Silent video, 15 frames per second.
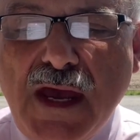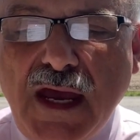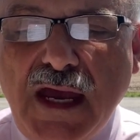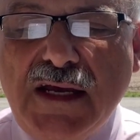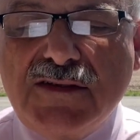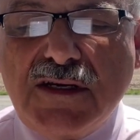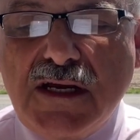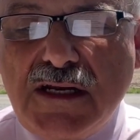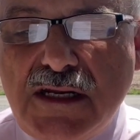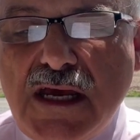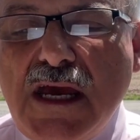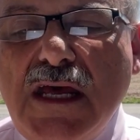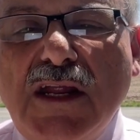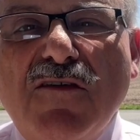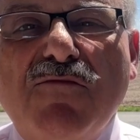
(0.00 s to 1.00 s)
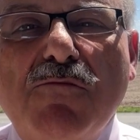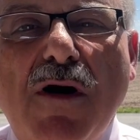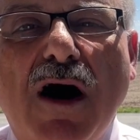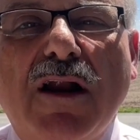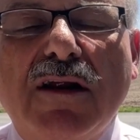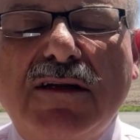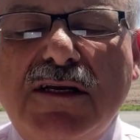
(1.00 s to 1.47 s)
is in need of
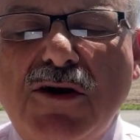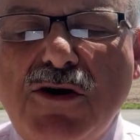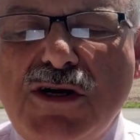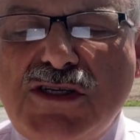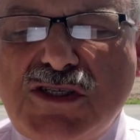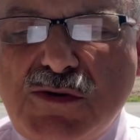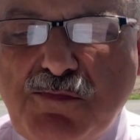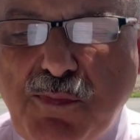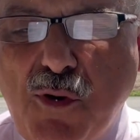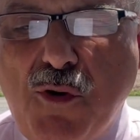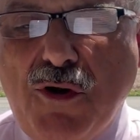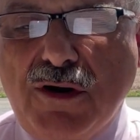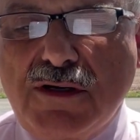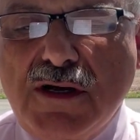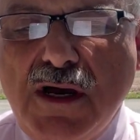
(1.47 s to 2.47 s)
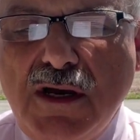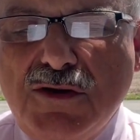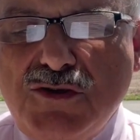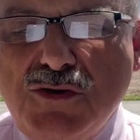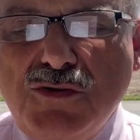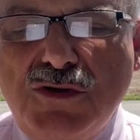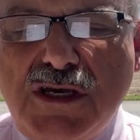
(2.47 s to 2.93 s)
monetary support
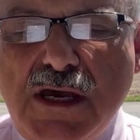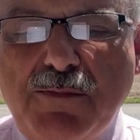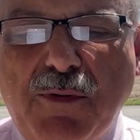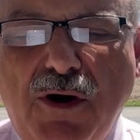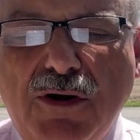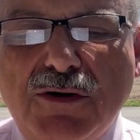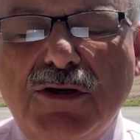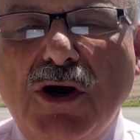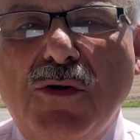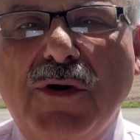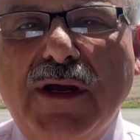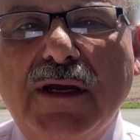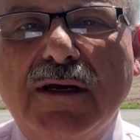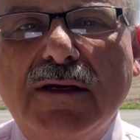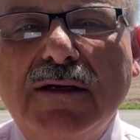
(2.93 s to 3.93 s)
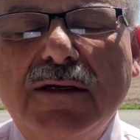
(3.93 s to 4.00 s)
to keep on going.